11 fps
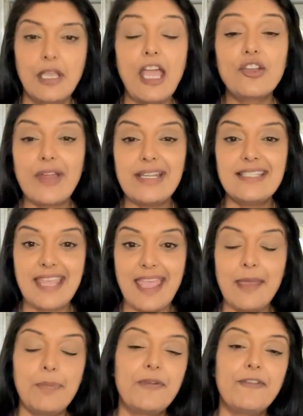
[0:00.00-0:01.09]
A great
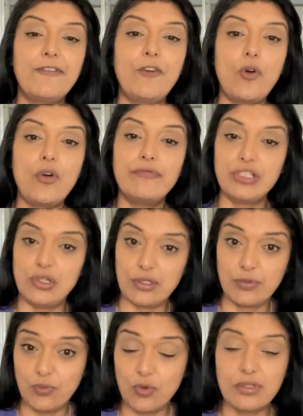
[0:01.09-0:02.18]
tip for
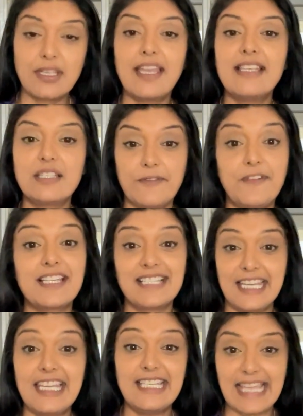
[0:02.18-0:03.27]
reducing water is to fix
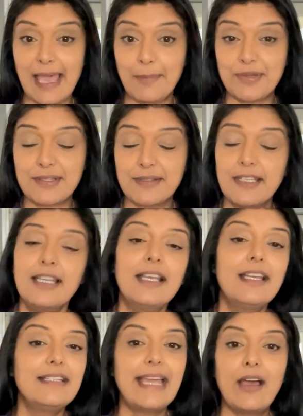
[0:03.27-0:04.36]
leaky taps.
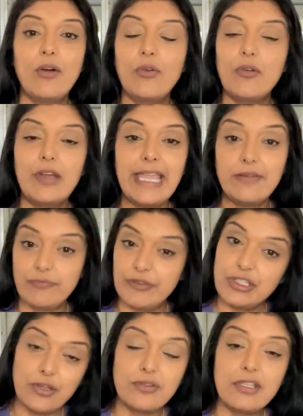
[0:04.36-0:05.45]
Now, it
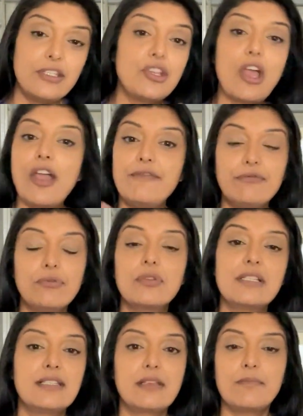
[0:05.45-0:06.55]
reduces your overall
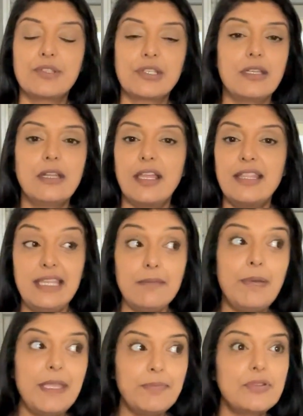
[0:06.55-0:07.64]
consumption. I think
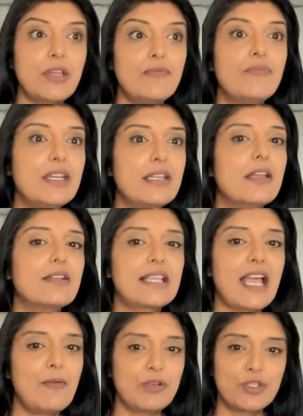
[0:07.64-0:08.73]
people don't realize
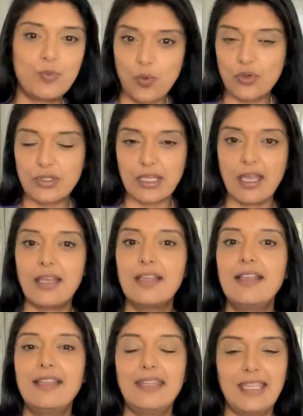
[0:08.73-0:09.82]
how much water
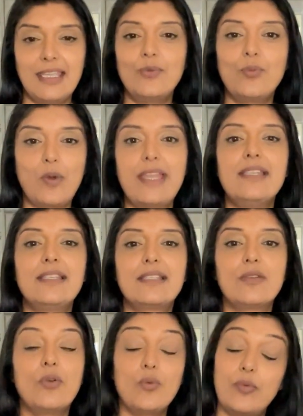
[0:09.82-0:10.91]
they can
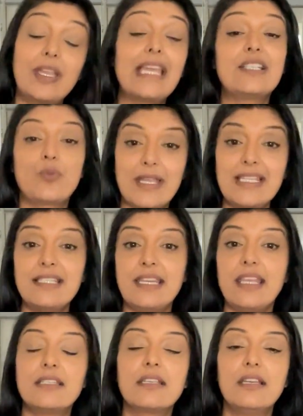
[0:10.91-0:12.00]
waste or gets
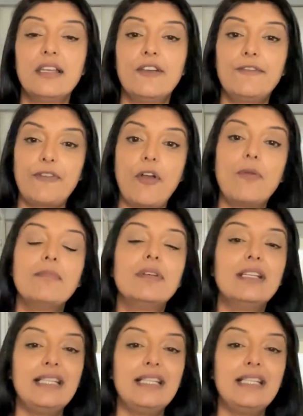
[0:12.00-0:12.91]
wasted from